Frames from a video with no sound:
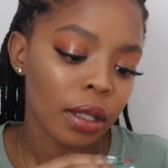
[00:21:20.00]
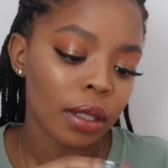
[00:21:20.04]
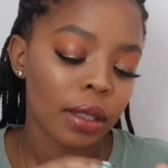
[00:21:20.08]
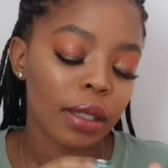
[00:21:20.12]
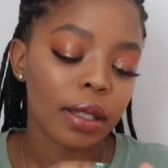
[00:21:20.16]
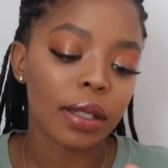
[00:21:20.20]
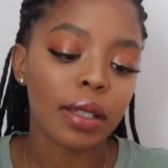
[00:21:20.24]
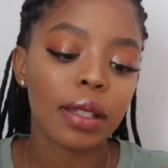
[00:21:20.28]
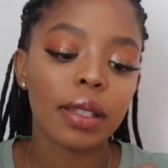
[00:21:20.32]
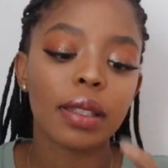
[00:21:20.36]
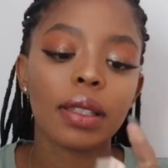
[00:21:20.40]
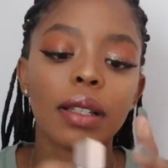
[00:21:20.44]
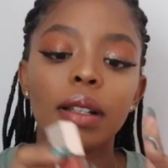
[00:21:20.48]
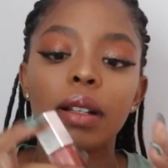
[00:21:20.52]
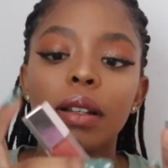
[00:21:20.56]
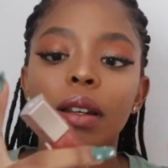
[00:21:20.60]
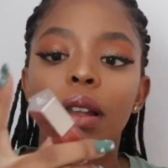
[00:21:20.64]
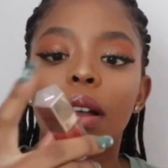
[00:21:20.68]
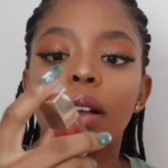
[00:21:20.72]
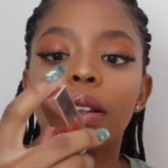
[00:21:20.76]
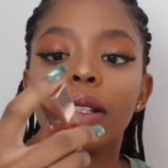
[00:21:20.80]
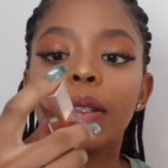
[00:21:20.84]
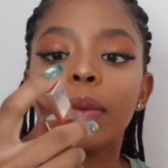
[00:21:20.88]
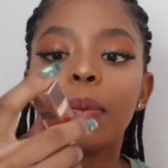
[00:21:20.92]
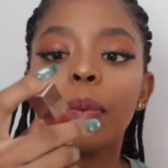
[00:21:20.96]
This is the
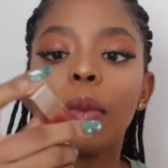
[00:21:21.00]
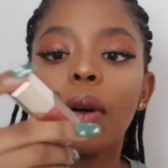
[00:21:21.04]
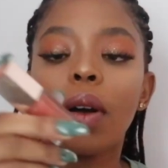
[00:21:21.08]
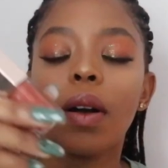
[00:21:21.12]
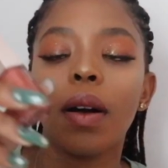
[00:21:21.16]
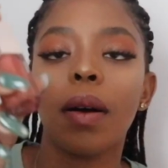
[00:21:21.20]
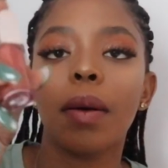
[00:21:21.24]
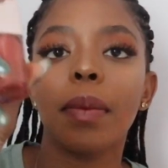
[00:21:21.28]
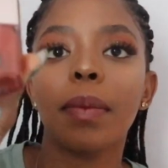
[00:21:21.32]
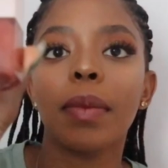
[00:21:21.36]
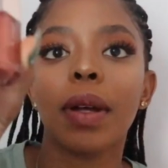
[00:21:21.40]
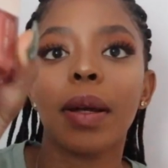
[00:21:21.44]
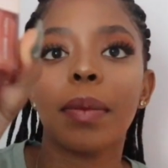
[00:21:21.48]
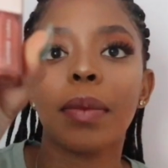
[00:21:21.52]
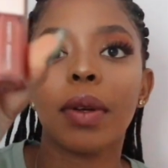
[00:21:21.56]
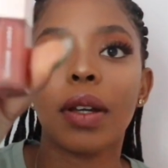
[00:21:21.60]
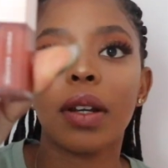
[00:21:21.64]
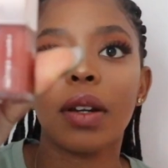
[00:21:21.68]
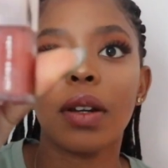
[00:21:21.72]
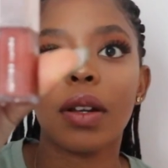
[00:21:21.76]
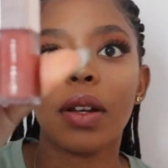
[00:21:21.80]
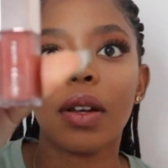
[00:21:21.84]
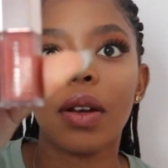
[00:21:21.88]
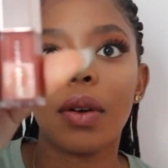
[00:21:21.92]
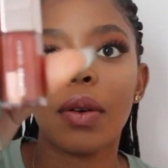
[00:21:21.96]
gloss bomb. I'm
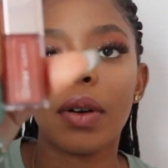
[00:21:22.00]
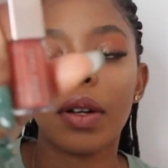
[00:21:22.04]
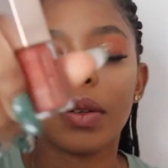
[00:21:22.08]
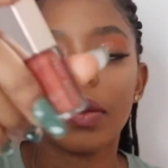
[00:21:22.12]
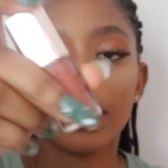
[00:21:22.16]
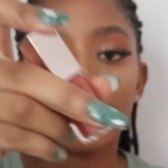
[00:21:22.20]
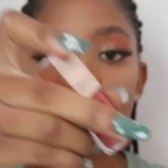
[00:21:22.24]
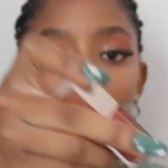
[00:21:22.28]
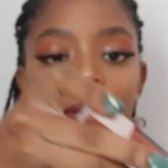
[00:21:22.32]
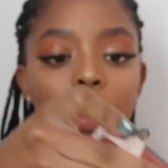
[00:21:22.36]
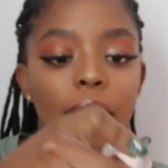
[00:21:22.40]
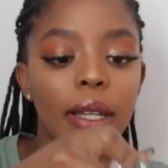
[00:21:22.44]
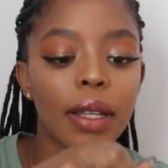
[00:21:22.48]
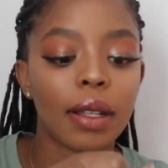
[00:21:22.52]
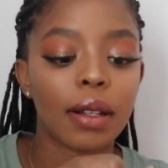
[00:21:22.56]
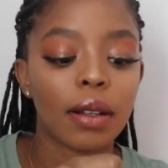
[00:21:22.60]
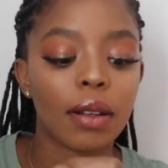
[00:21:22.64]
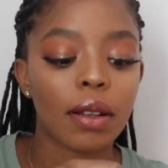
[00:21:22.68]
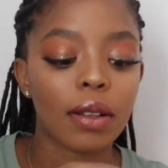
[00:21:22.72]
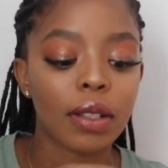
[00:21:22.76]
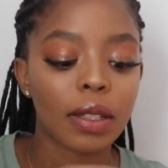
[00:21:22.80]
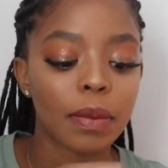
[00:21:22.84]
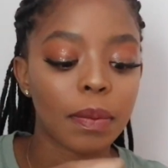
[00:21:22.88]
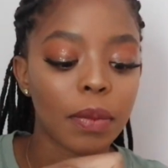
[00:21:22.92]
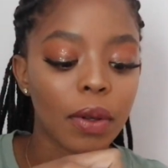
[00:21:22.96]
gonna go on with my
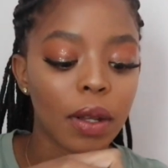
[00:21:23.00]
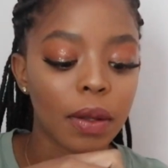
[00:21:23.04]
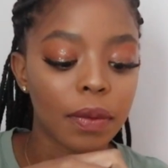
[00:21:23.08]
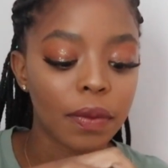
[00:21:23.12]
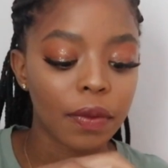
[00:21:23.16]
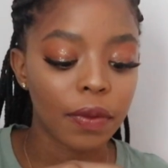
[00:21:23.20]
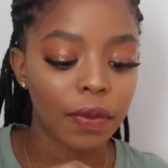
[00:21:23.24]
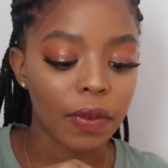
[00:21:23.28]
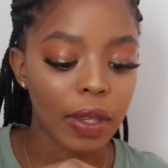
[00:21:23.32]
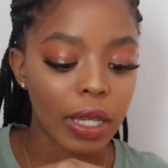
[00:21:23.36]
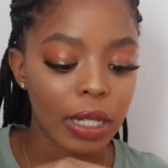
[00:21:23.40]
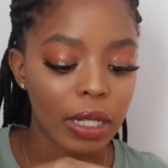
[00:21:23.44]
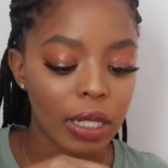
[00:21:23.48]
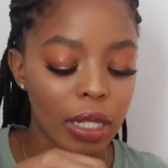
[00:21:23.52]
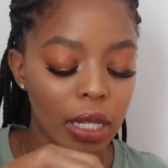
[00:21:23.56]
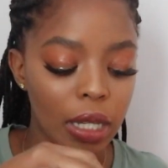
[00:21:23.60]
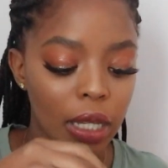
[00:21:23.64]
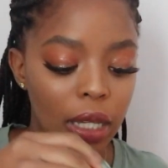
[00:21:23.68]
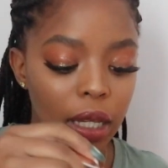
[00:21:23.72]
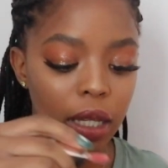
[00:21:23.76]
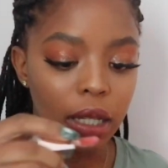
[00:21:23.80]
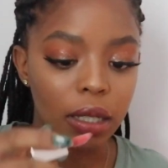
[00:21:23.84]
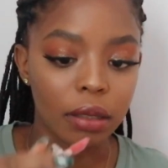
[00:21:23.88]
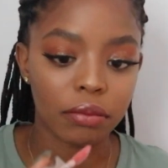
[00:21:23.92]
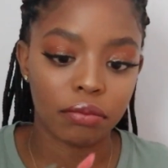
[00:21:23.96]
gloss bomb,
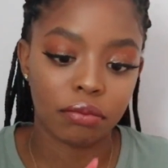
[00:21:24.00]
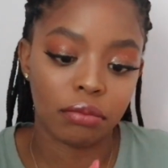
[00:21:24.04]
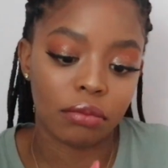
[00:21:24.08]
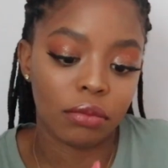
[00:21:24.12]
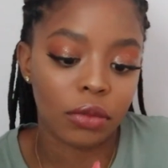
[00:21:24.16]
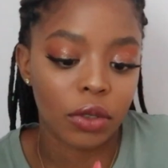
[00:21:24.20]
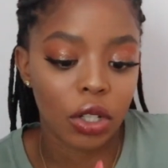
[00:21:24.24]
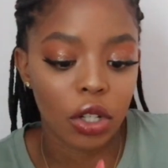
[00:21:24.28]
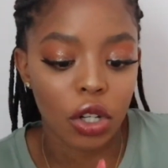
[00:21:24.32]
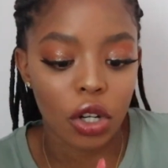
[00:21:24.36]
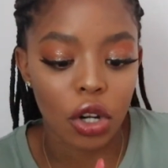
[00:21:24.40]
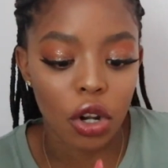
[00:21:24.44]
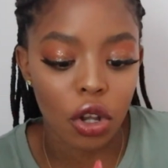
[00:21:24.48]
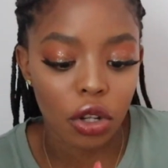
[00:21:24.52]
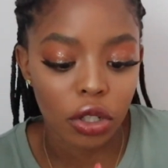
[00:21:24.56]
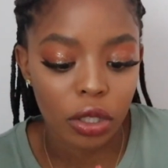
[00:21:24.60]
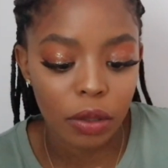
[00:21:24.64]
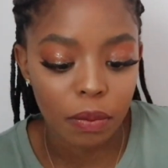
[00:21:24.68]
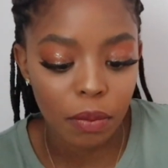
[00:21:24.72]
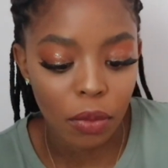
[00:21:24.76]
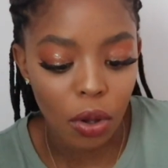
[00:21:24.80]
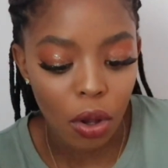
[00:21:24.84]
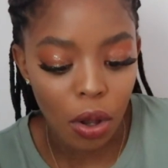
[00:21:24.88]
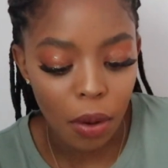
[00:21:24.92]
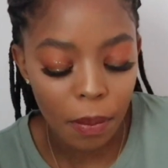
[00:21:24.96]
Fenty
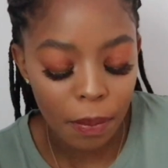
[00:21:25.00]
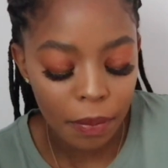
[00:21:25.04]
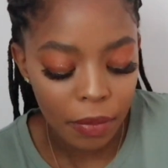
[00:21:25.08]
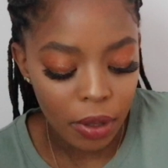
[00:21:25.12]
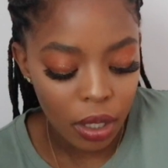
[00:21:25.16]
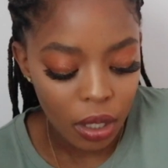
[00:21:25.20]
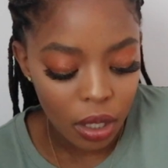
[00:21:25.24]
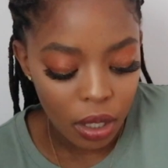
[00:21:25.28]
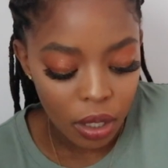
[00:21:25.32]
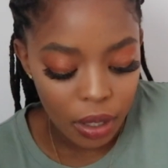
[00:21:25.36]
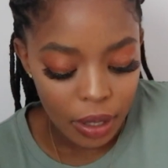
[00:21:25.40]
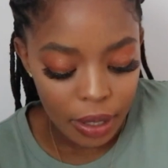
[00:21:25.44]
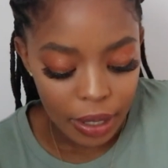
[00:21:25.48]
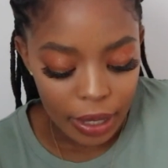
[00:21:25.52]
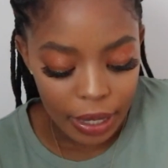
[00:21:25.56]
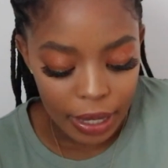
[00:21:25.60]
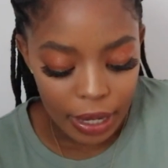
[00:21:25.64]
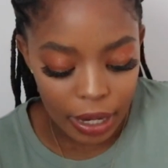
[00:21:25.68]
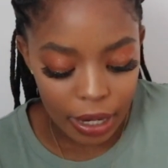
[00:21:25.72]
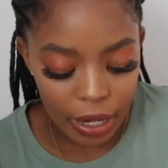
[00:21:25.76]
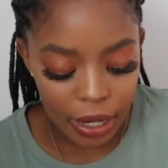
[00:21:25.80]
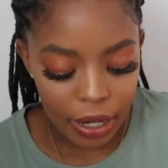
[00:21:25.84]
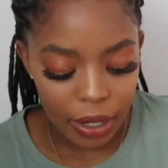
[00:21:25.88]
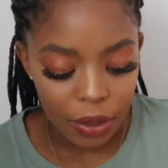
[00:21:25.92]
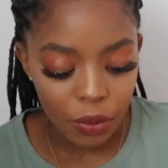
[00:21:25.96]
gloss bomb.
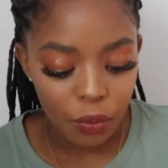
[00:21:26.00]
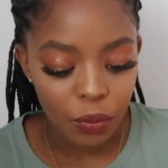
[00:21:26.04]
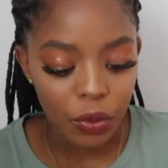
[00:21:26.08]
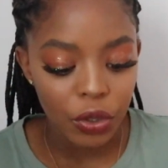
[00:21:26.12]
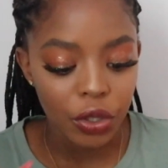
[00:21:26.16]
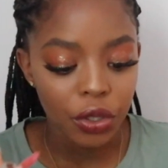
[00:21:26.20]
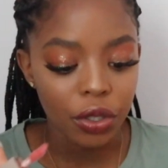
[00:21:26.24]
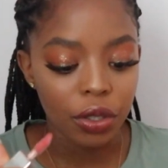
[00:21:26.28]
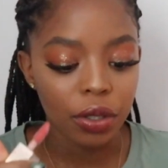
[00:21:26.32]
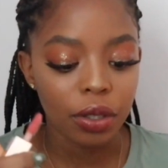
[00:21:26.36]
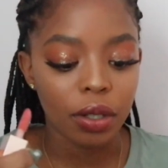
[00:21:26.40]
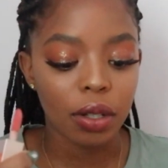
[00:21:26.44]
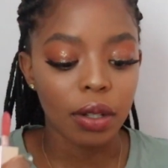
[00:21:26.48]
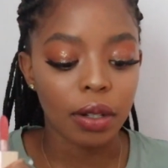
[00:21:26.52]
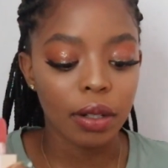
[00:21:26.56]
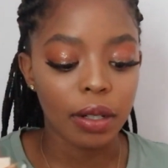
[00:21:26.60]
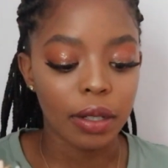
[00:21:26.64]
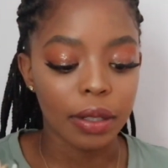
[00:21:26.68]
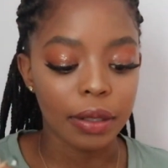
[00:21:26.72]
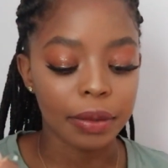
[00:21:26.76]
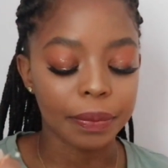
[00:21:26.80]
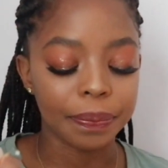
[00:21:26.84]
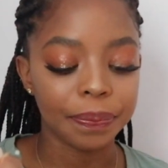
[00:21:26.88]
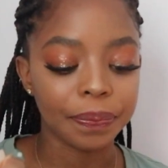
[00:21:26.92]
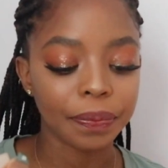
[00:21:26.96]
And we're just
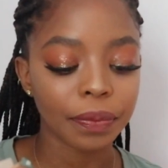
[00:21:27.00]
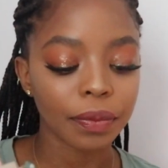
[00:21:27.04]
gonna,